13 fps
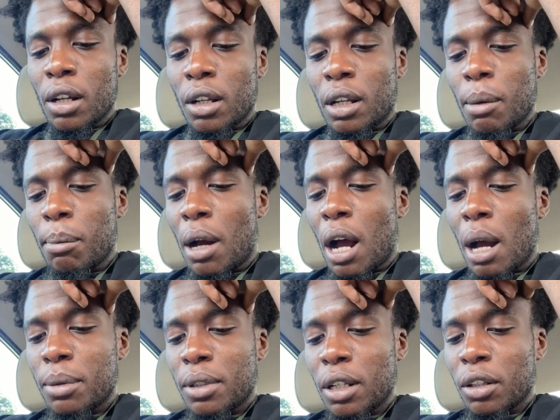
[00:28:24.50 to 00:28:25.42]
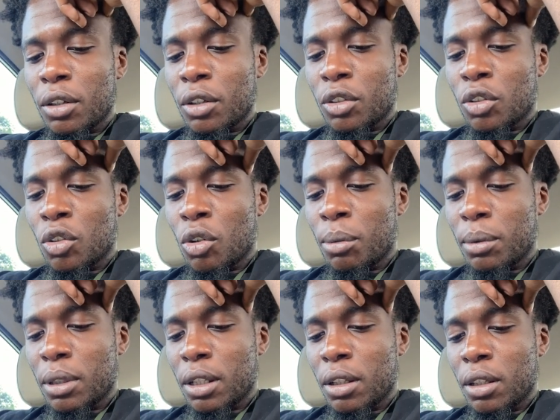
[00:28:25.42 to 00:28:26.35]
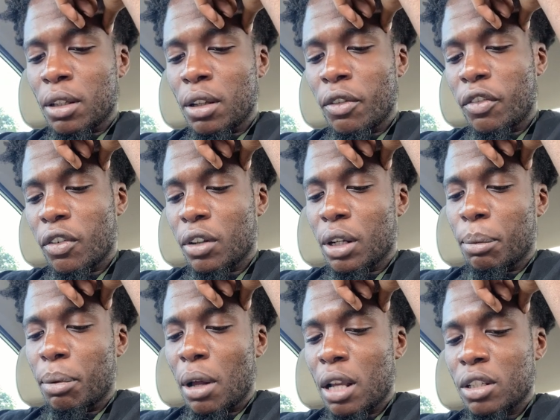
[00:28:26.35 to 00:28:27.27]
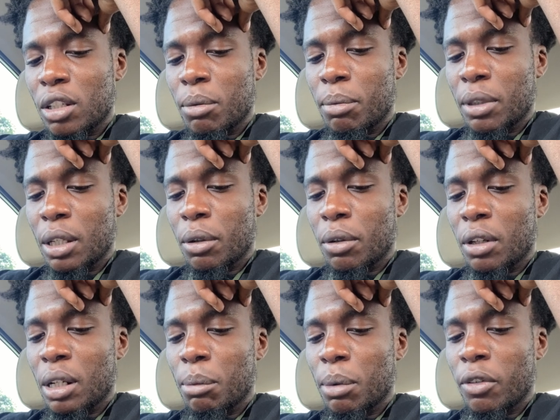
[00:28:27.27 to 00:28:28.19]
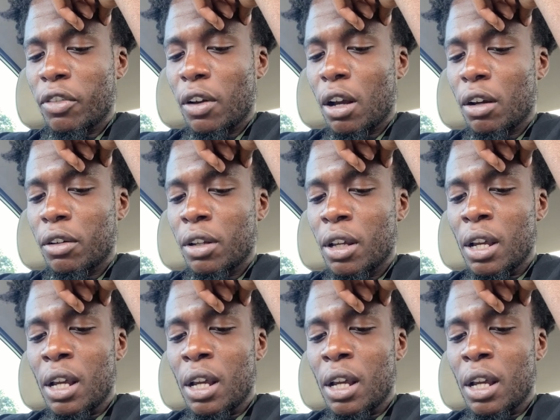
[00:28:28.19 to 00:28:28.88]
kebab sellers normally filling the plaza, but there were none to be found.